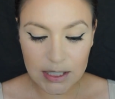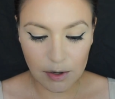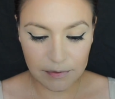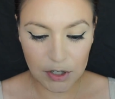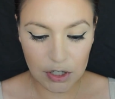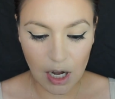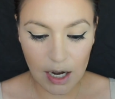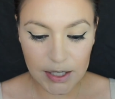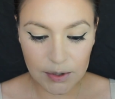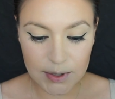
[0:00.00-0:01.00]
So if you're
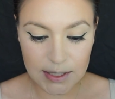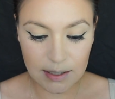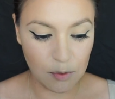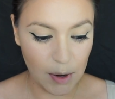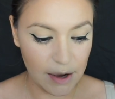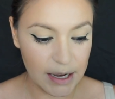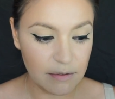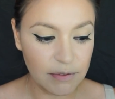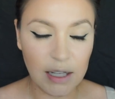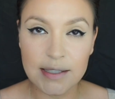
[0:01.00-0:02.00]
not used to wearing
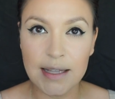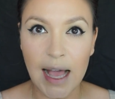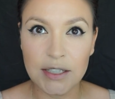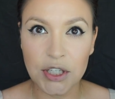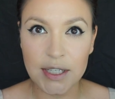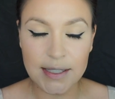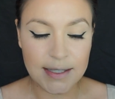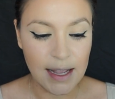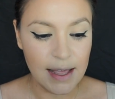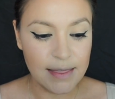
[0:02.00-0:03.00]
false lashes,
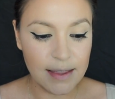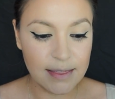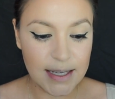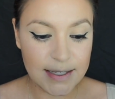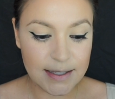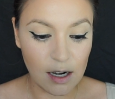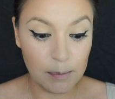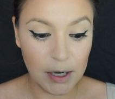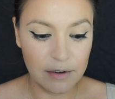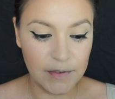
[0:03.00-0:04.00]
then these are
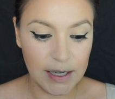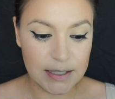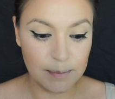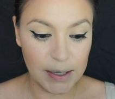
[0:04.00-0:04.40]
perfect.